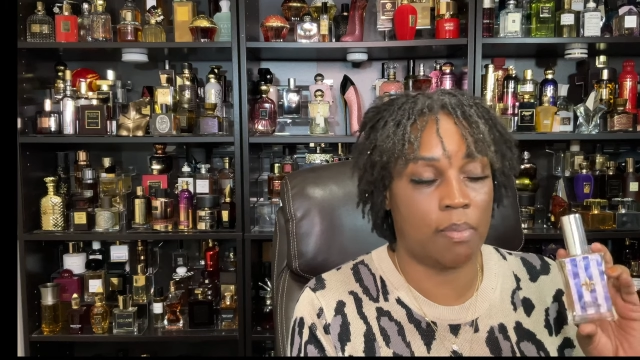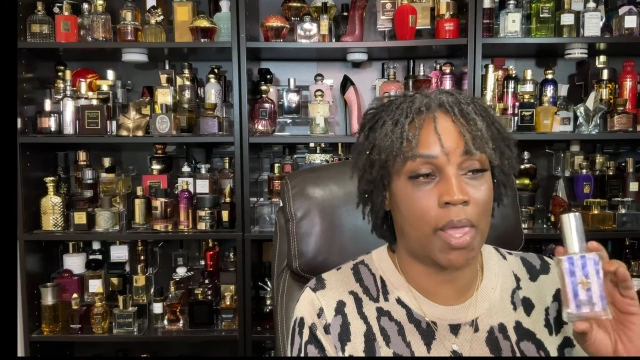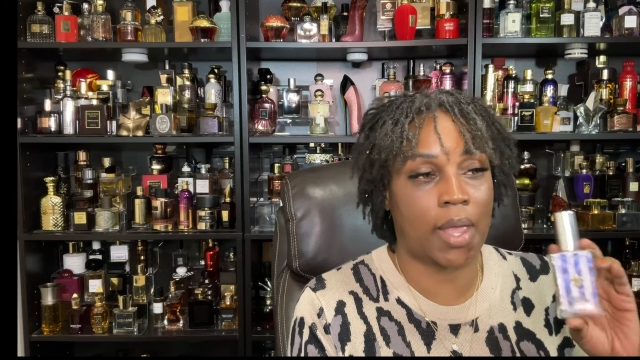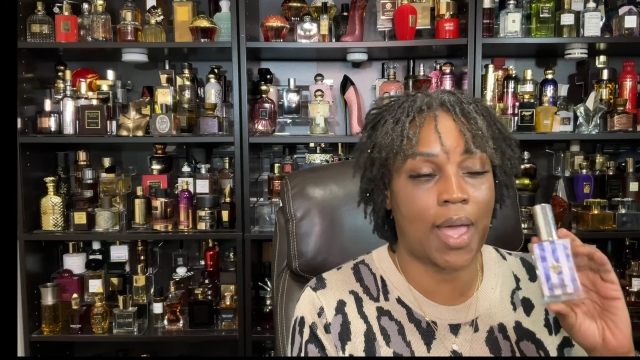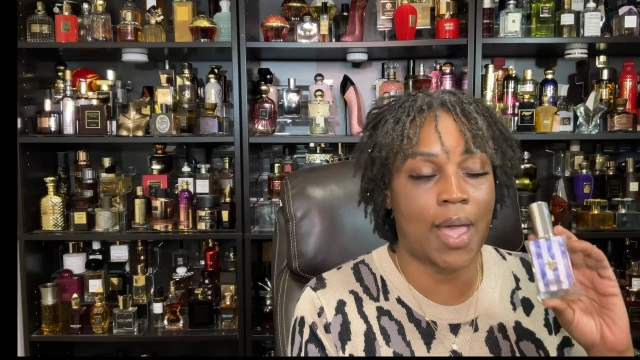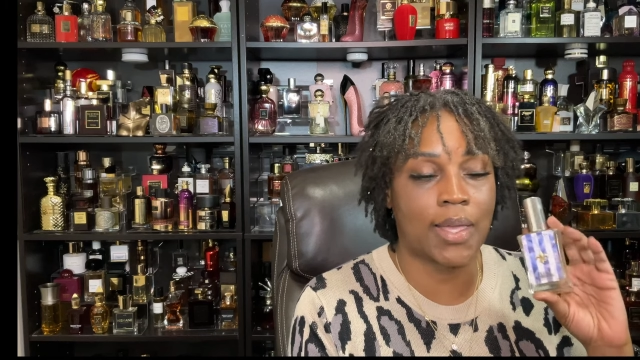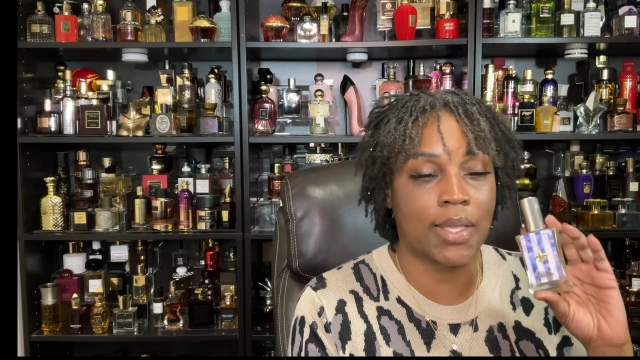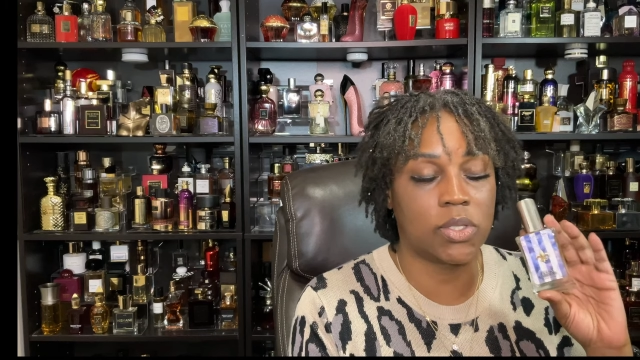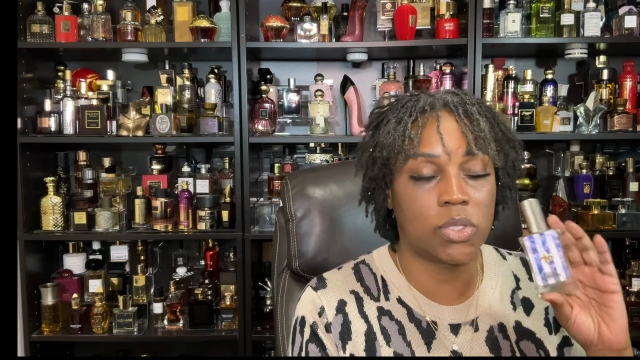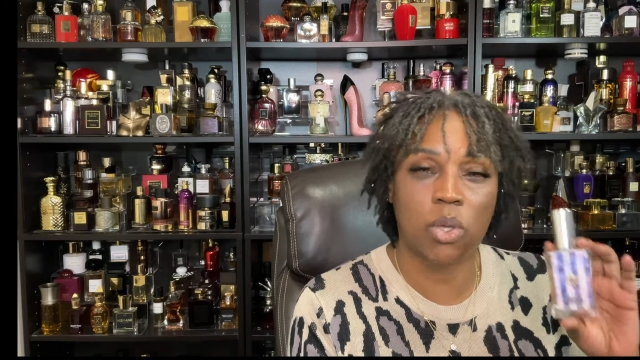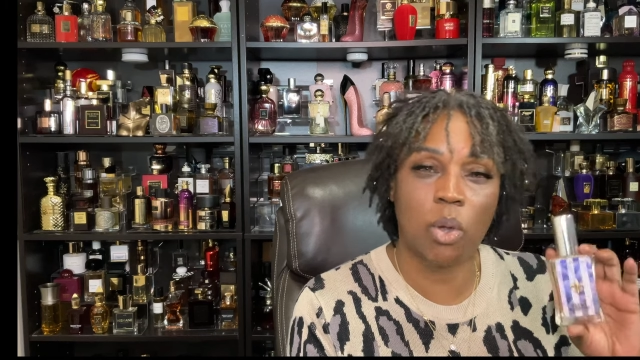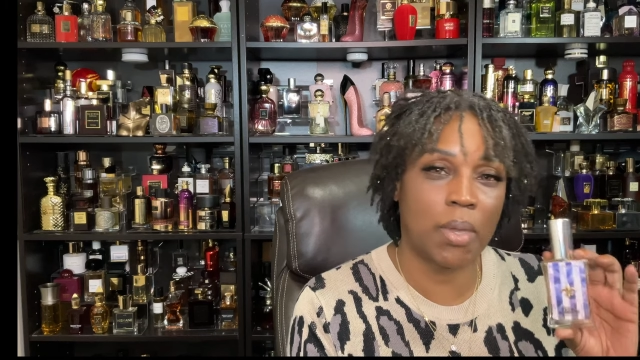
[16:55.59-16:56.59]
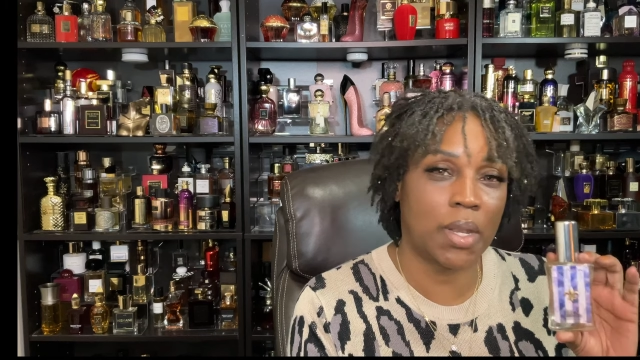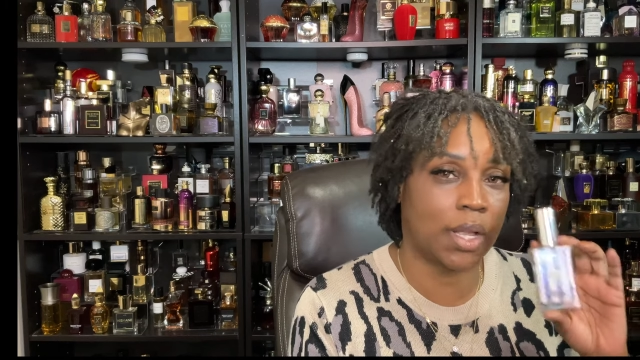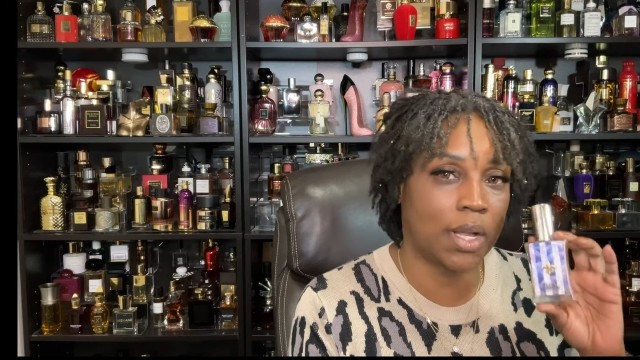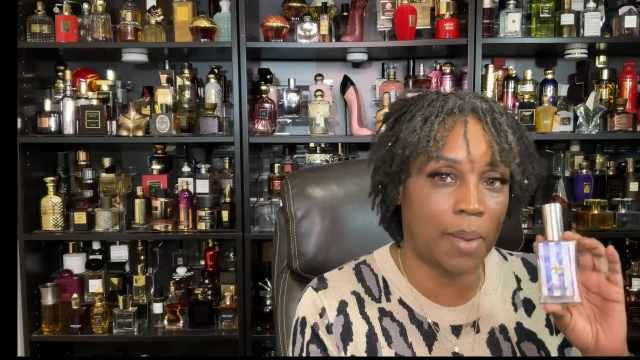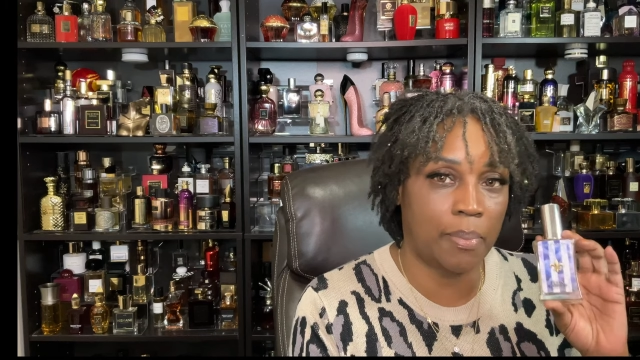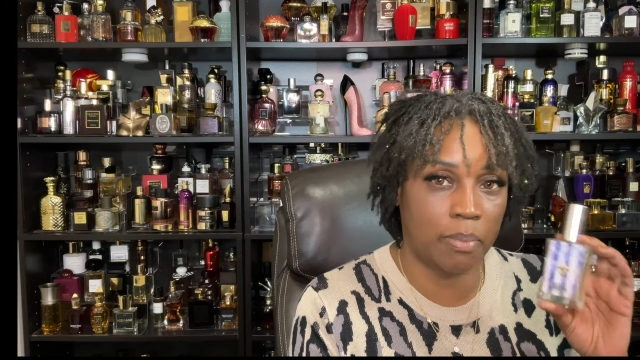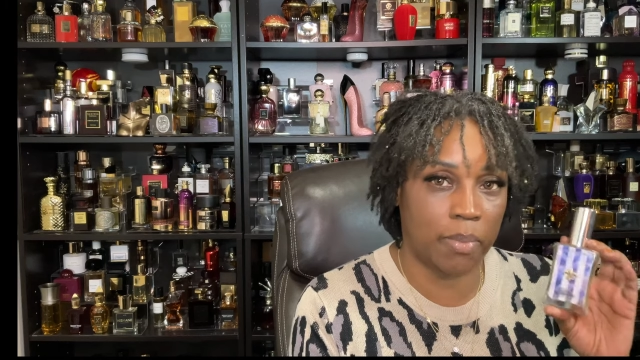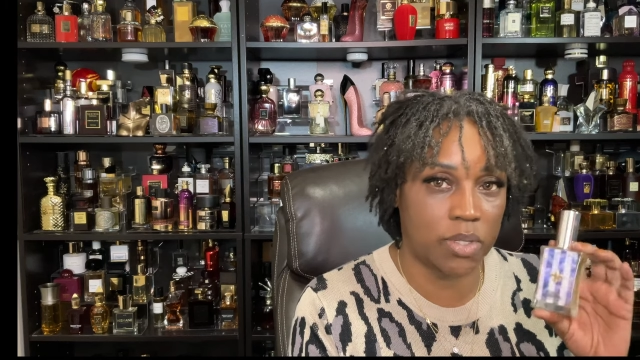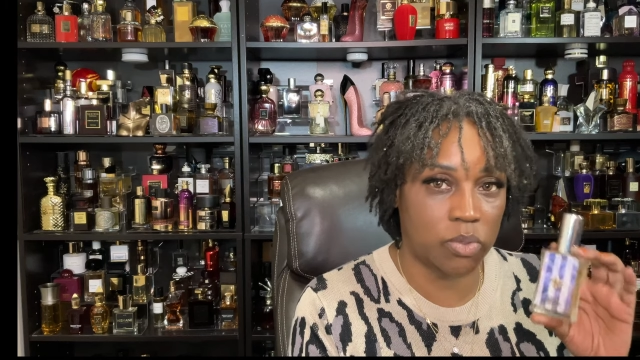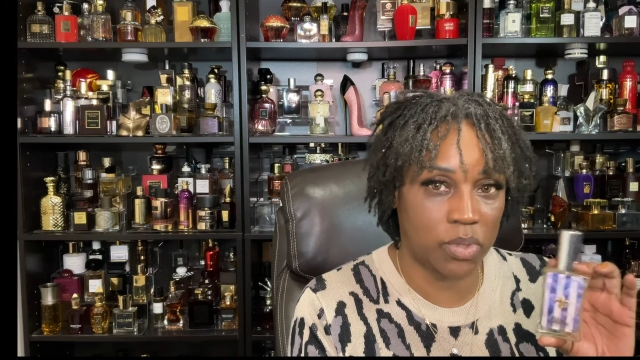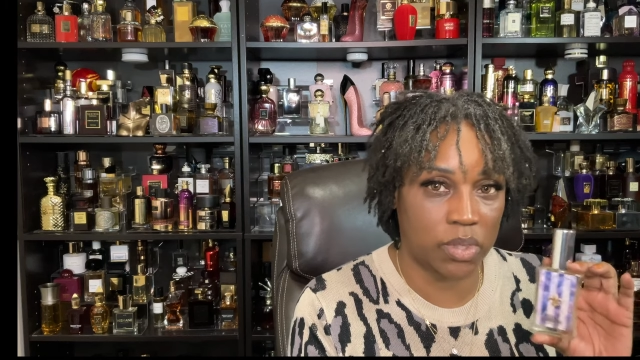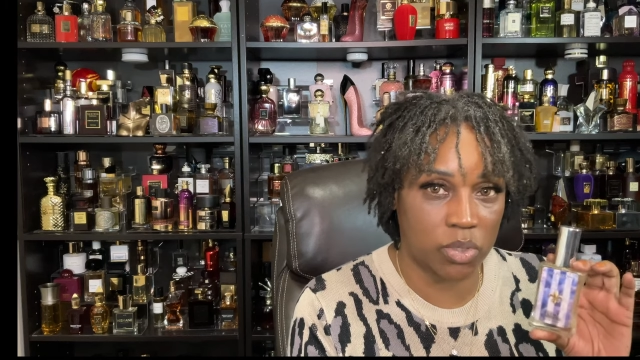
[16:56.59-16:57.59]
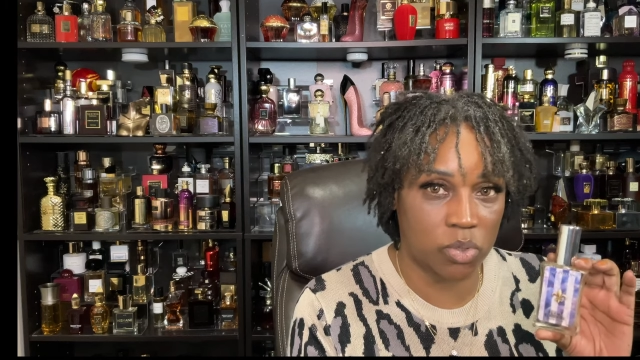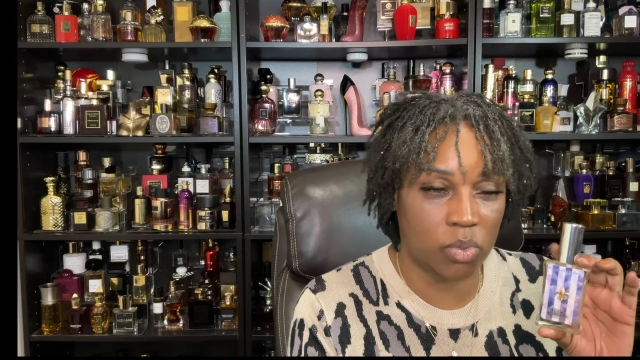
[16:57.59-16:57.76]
Like, I get so many compliments with this